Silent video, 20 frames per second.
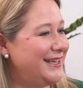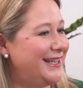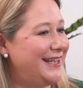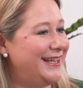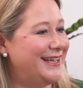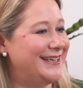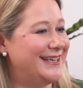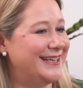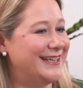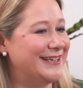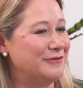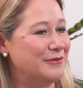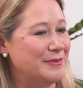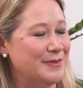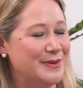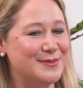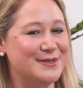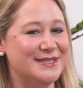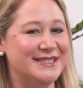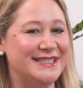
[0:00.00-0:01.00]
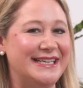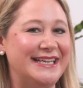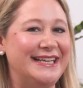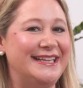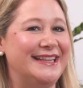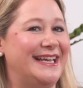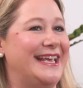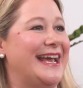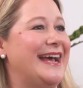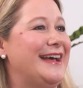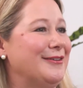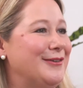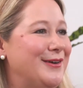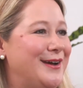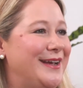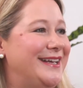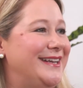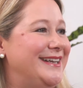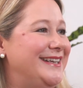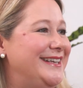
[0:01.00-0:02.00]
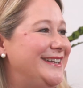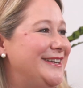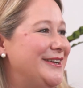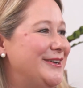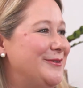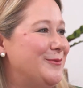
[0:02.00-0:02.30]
and I can remember sitting in the gallery and